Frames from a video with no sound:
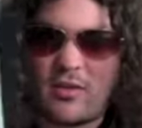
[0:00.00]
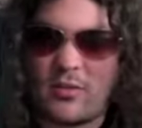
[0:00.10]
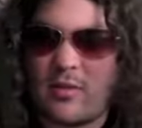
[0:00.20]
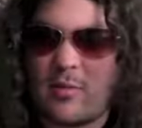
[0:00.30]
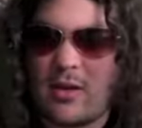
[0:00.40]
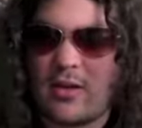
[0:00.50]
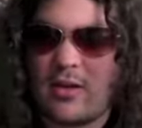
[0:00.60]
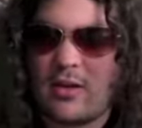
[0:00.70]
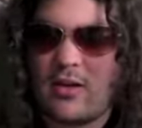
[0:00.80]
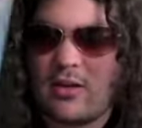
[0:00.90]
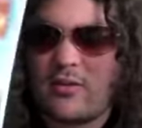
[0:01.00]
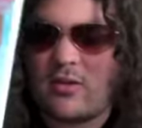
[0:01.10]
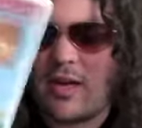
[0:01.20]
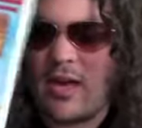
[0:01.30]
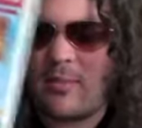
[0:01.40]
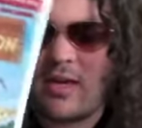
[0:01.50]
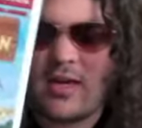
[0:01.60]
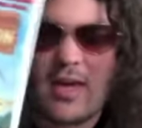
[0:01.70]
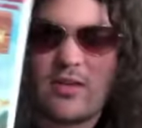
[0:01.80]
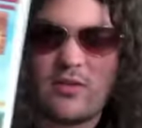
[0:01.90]
three main the cat main
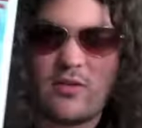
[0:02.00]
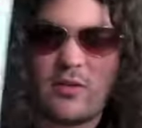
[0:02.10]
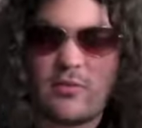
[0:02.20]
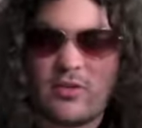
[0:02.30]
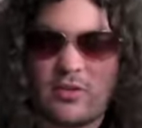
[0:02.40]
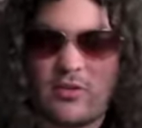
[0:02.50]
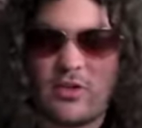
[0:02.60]
cast of this film did a good